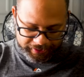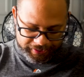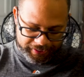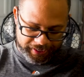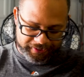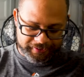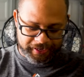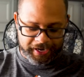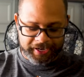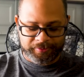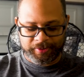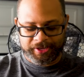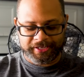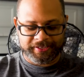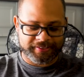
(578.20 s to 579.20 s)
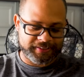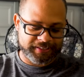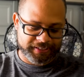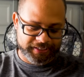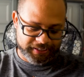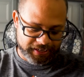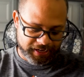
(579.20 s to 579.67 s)
the next item is
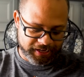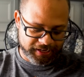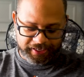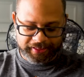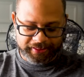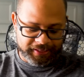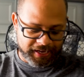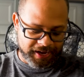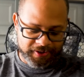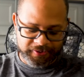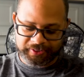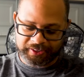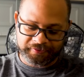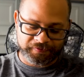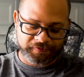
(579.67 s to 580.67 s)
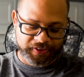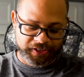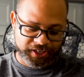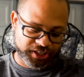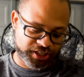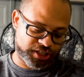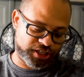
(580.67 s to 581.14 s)
the 10,000
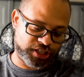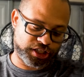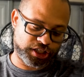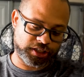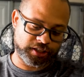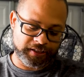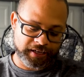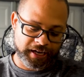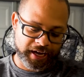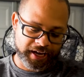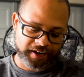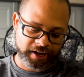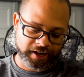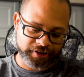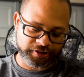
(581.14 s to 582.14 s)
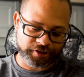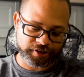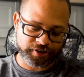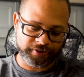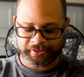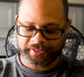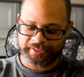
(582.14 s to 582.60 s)
fish, the
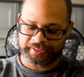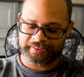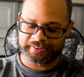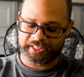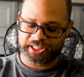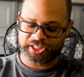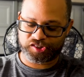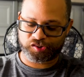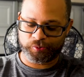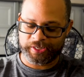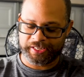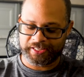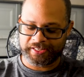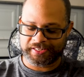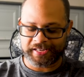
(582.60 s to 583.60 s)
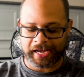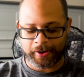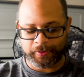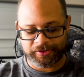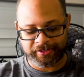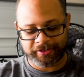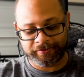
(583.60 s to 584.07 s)
headhunter. This is the sweet and
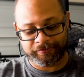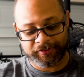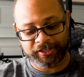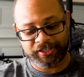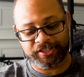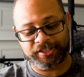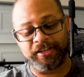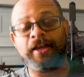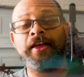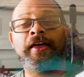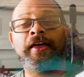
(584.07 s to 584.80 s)
sour sunfish,